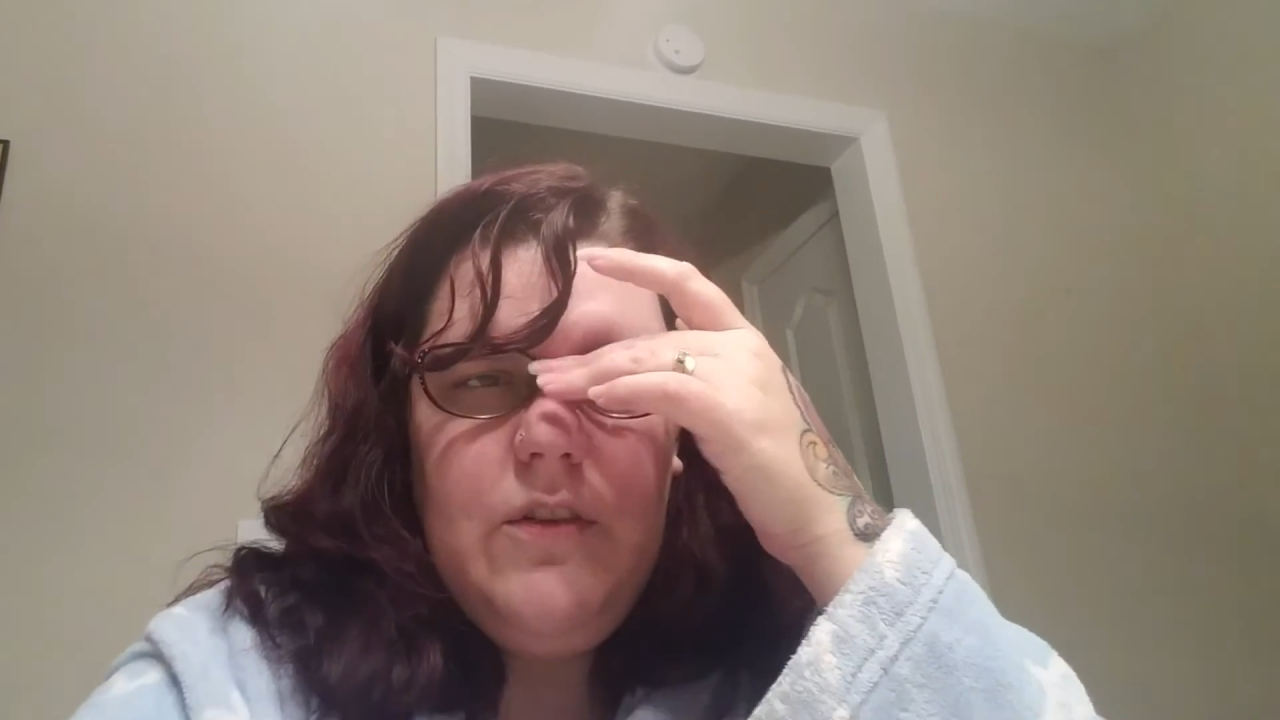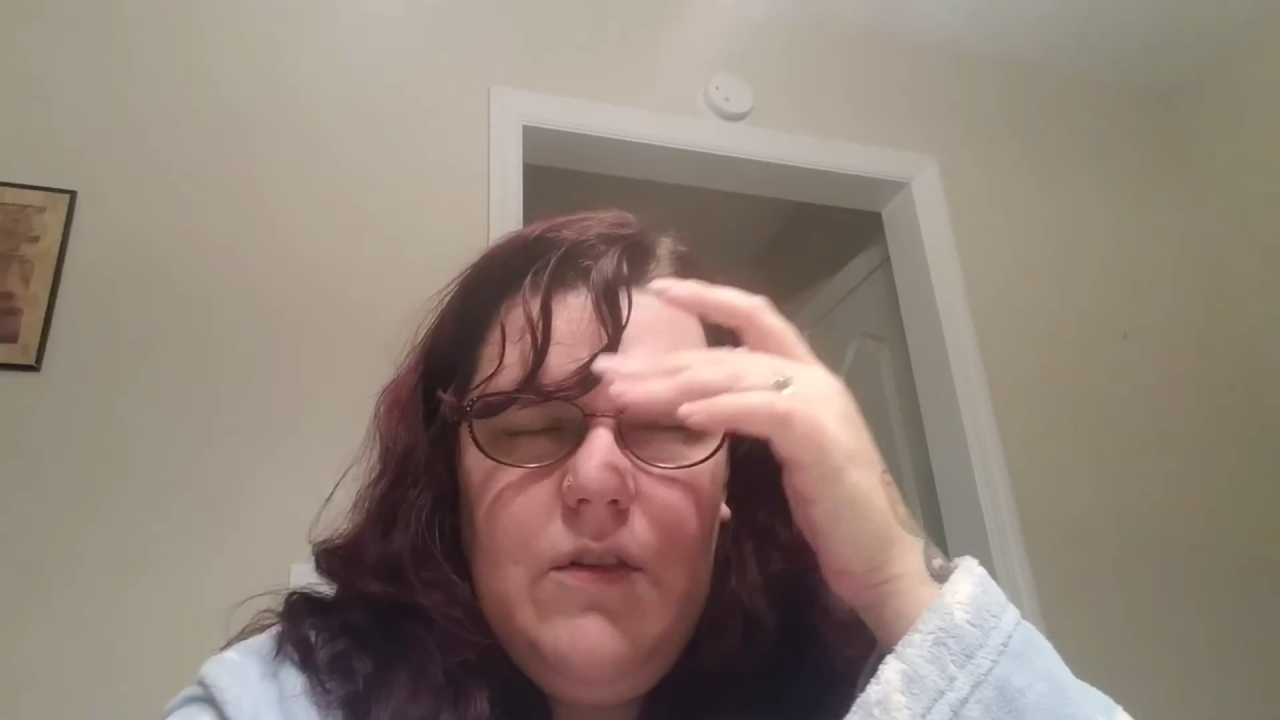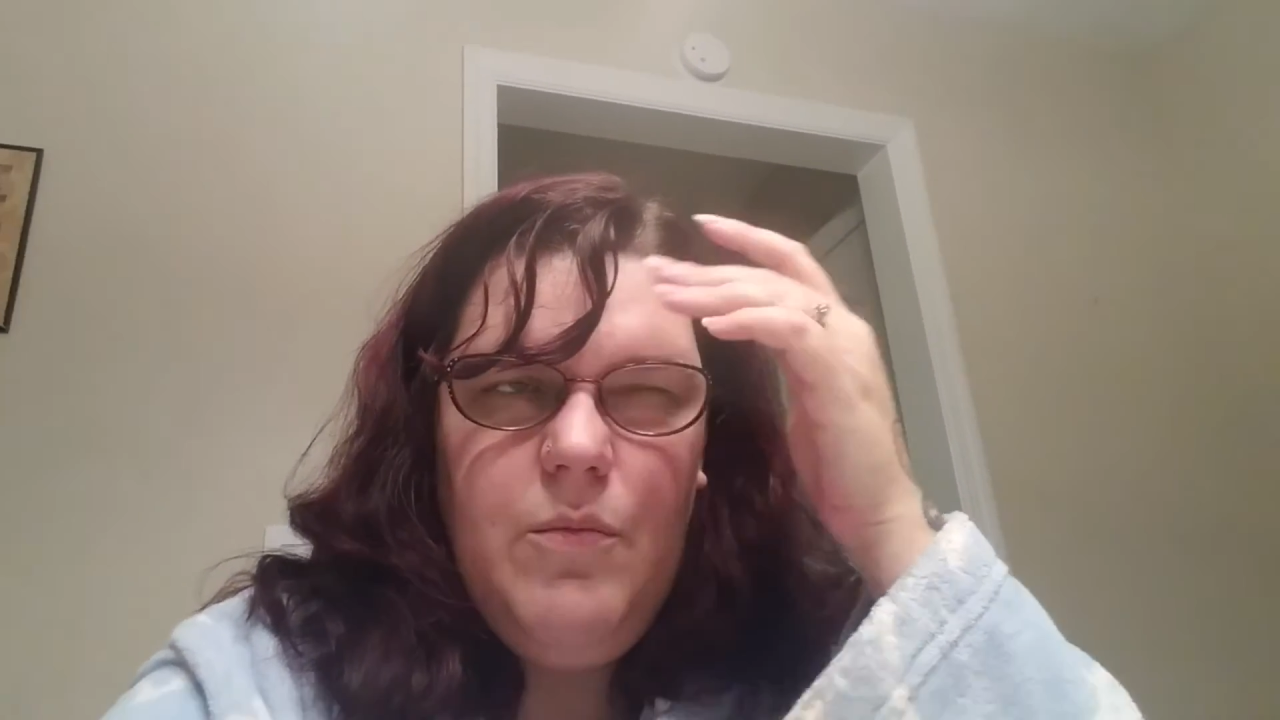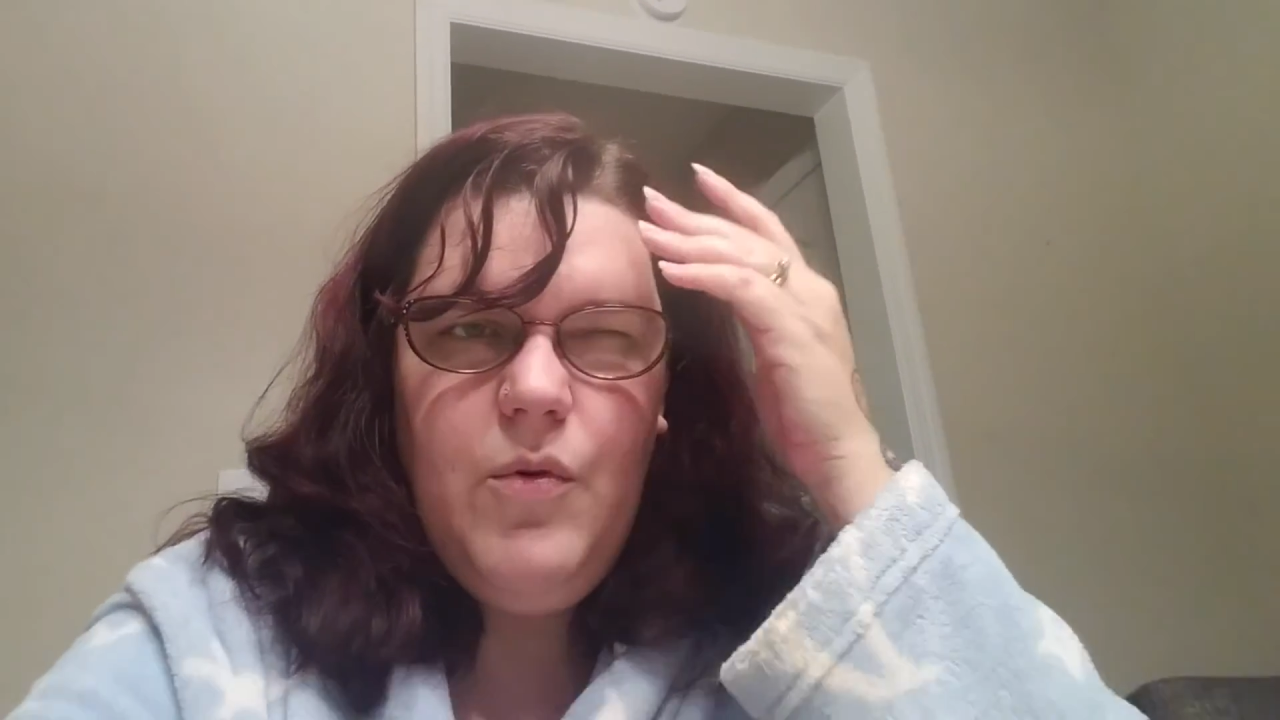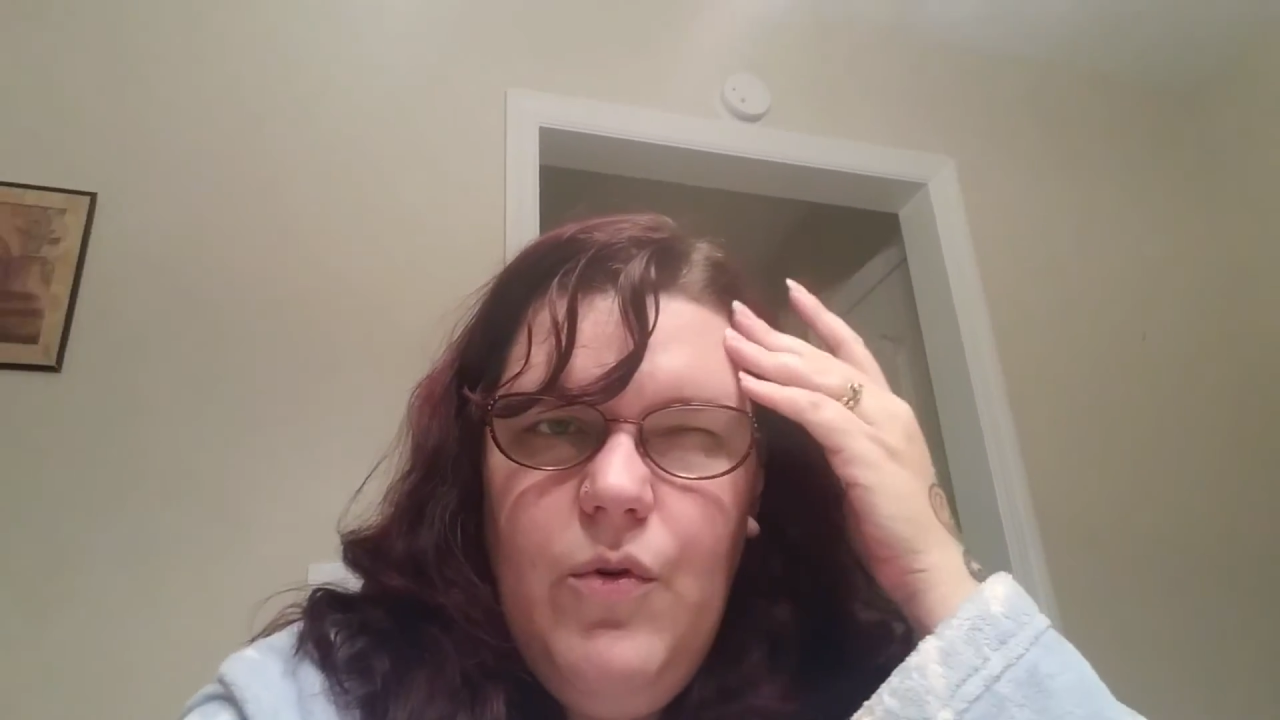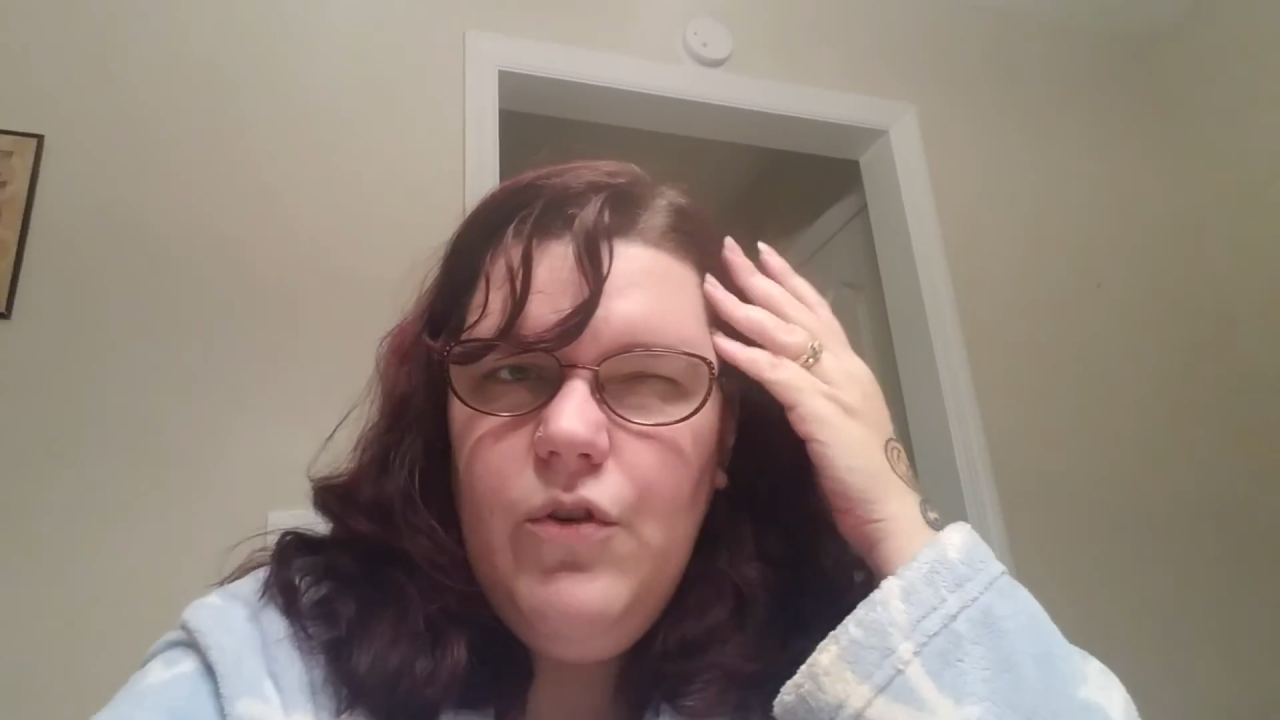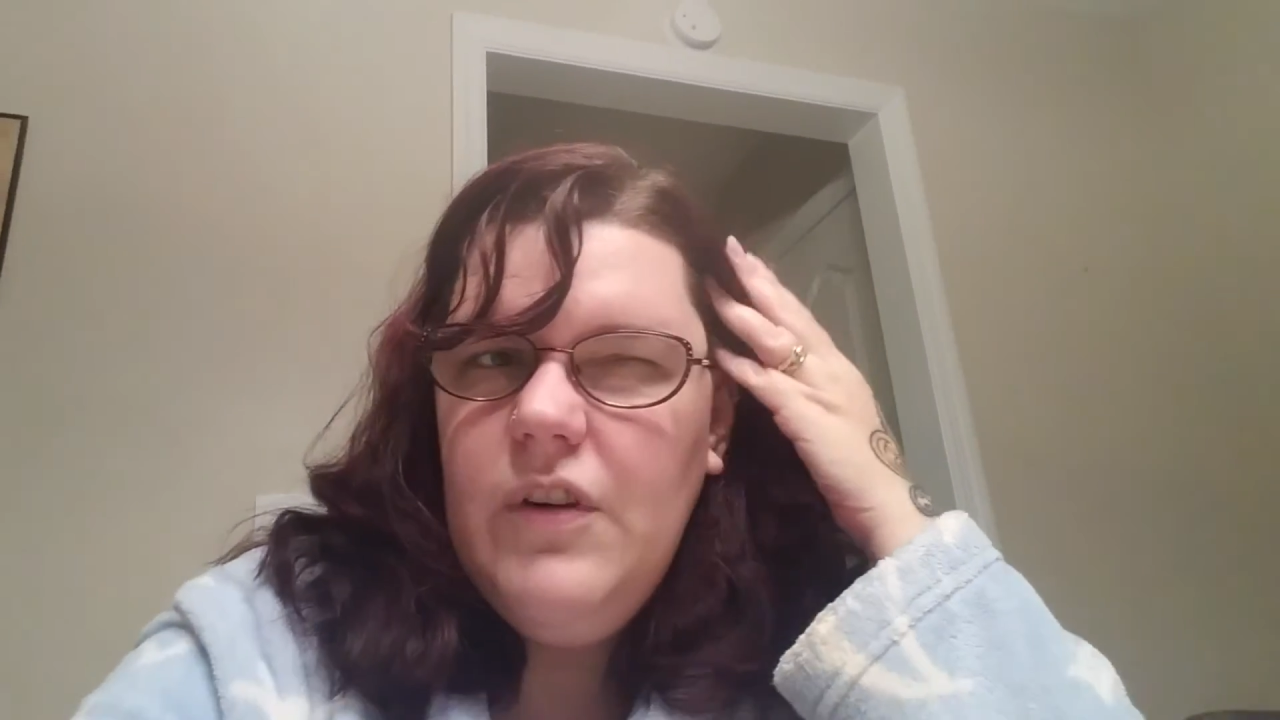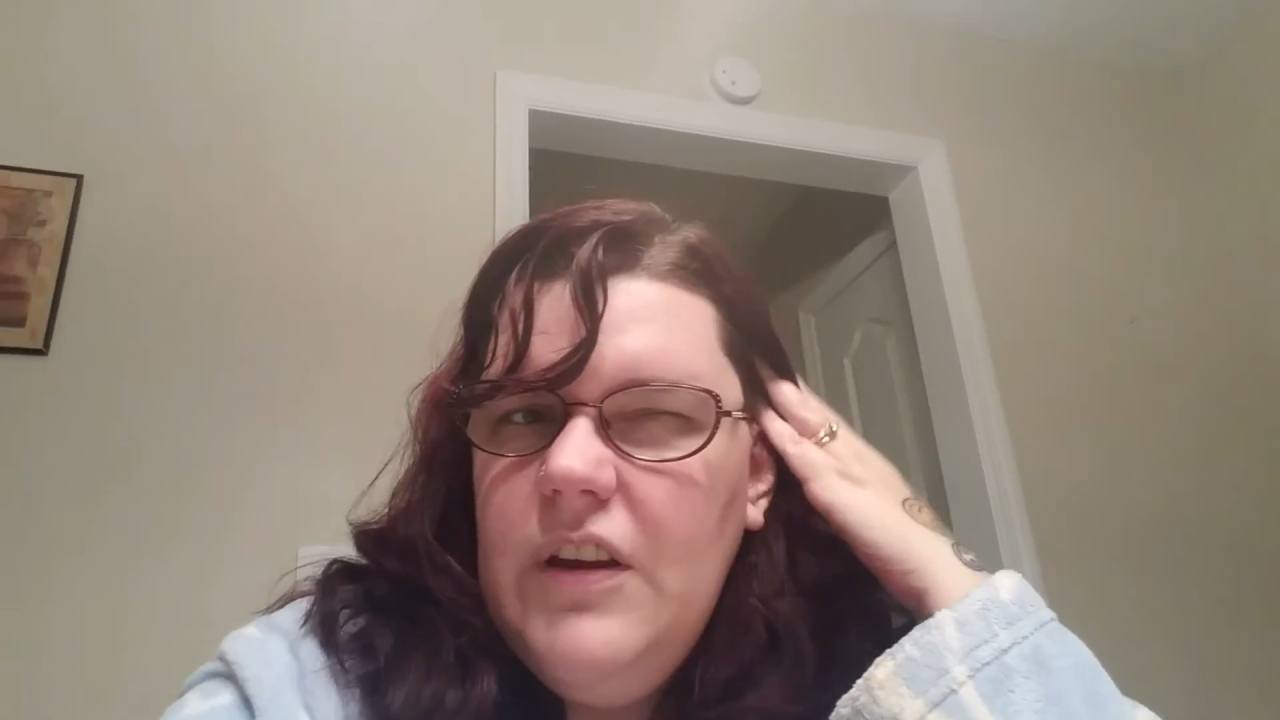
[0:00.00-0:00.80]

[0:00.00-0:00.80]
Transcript: to the pool